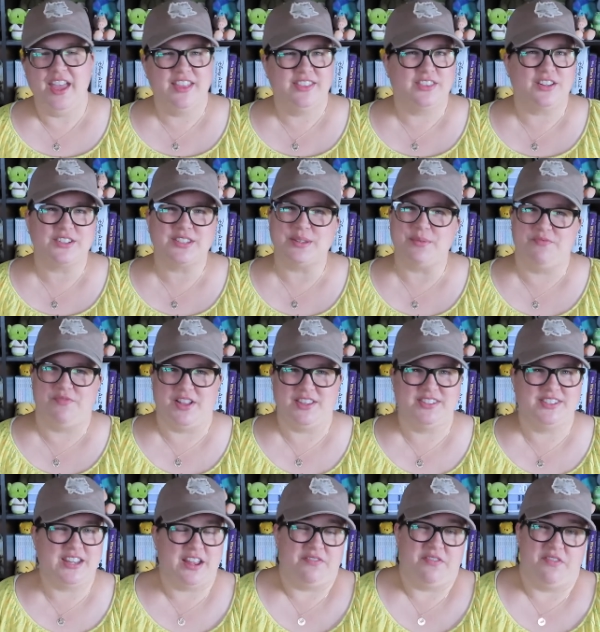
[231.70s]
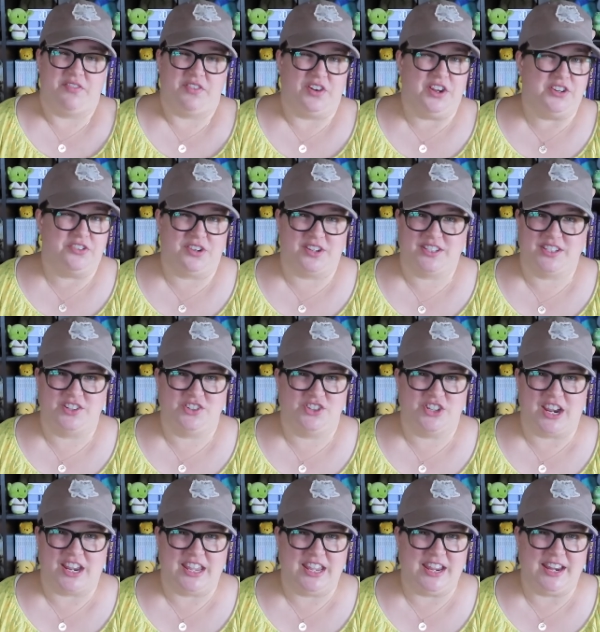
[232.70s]
there's some fun stuff if you're interested in
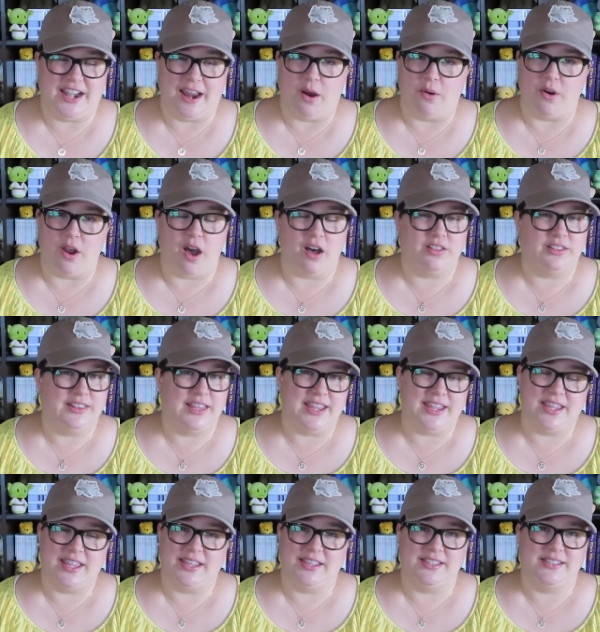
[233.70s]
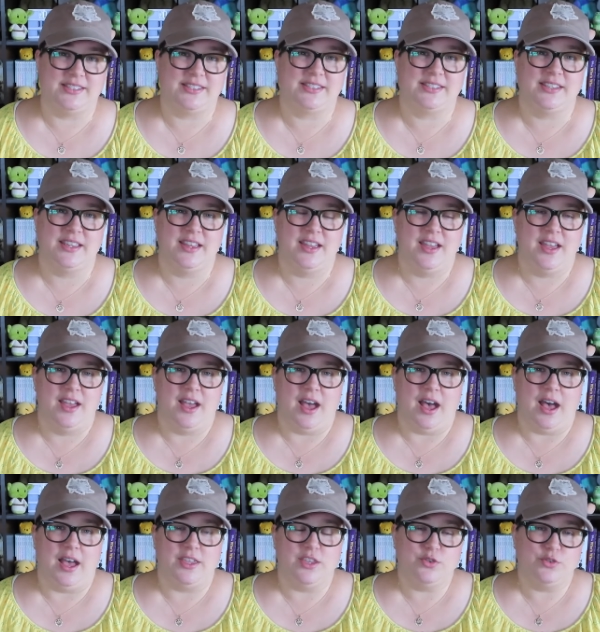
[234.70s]
checking it out. I'll link his
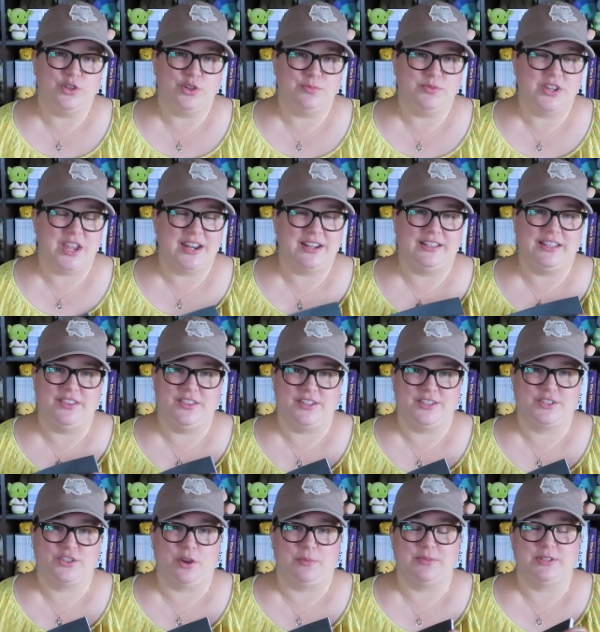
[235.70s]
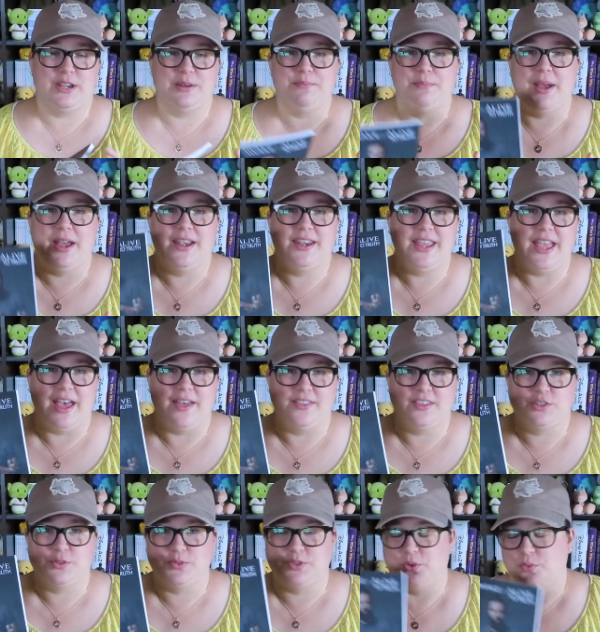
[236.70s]
YouTube channel in the description, but yeah,
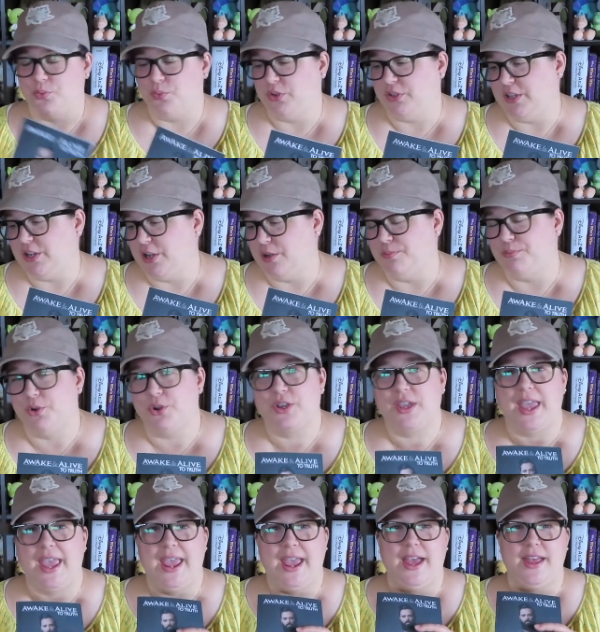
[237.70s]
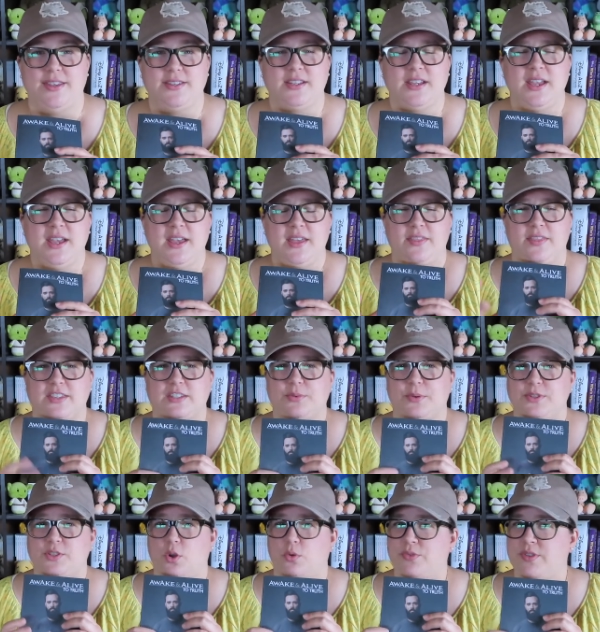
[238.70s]
this was a really good book, and this
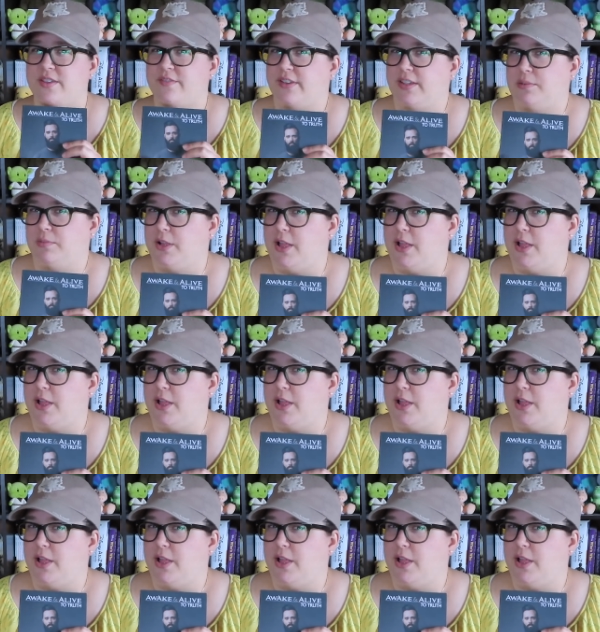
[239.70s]
one's only available